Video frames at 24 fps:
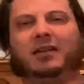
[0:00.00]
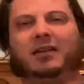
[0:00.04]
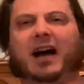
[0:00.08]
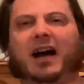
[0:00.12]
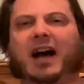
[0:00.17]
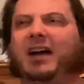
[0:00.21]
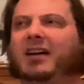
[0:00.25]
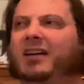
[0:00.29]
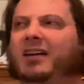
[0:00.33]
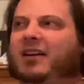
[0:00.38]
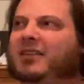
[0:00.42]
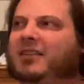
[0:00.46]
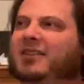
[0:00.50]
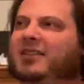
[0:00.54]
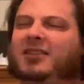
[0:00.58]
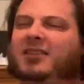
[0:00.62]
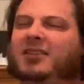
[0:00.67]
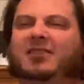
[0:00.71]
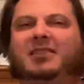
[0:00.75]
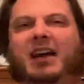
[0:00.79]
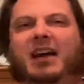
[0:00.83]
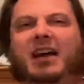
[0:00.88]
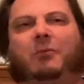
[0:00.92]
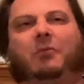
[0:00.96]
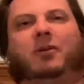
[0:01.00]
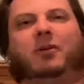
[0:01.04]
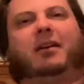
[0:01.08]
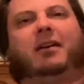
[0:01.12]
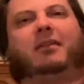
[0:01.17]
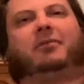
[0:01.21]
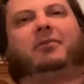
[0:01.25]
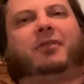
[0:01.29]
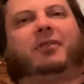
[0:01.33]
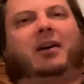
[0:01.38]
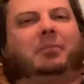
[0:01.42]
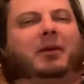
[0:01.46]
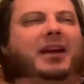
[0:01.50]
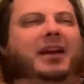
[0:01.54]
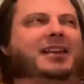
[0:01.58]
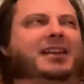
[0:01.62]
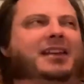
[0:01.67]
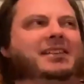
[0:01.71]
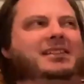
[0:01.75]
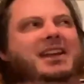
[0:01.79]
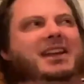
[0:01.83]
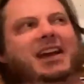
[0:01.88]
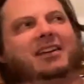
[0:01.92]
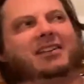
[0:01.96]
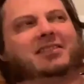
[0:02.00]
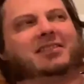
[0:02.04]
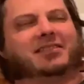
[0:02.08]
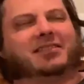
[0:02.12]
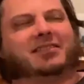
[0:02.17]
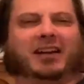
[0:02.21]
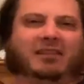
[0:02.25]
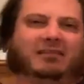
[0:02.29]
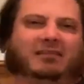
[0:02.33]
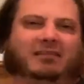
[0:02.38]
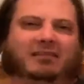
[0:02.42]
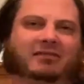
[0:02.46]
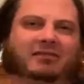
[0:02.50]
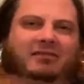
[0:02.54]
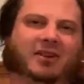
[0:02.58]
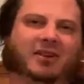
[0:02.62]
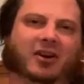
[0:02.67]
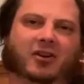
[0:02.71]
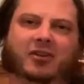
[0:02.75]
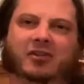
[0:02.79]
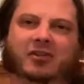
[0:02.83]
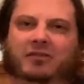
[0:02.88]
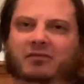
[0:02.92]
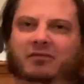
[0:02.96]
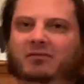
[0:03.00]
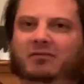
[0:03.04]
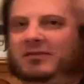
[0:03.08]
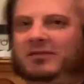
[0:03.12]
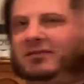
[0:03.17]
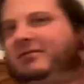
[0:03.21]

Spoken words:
No, because like, what if I break his neck because I don't